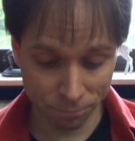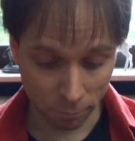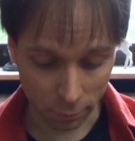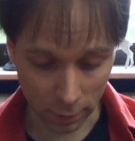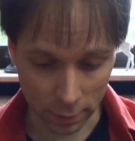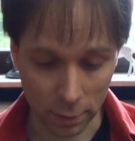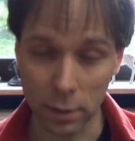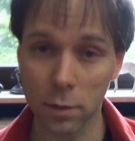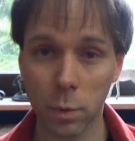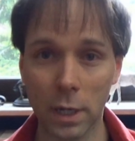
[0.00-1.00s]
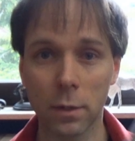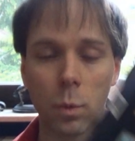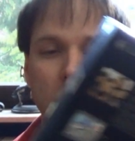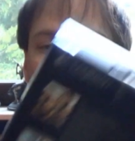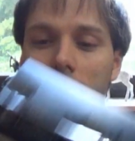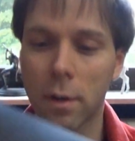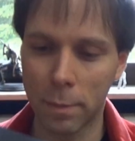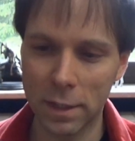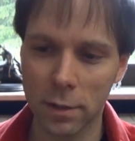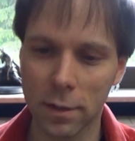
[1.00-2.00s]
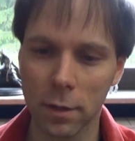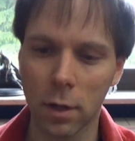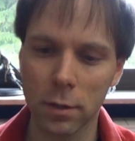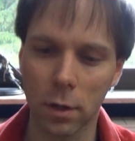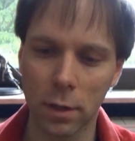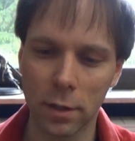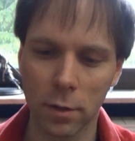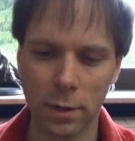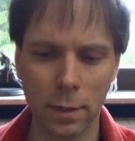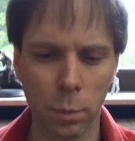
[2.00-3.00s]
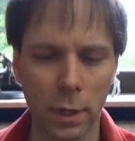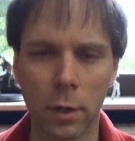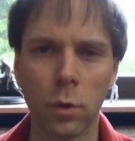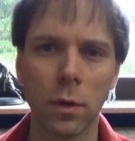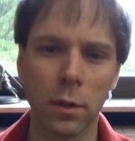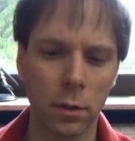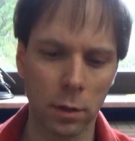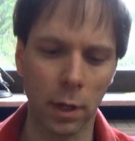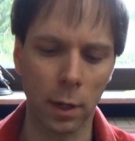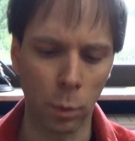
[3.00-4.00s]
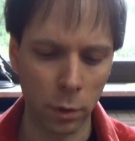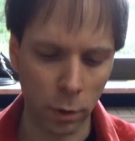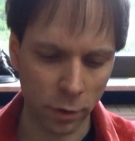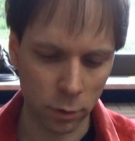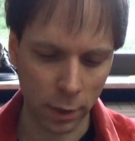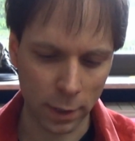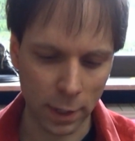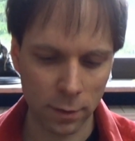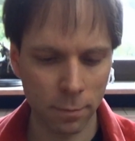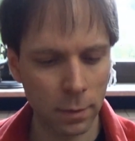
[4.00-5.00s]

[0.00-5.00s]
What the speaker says: This one was recommended a lot on the internet when I googled, like, which one should I get.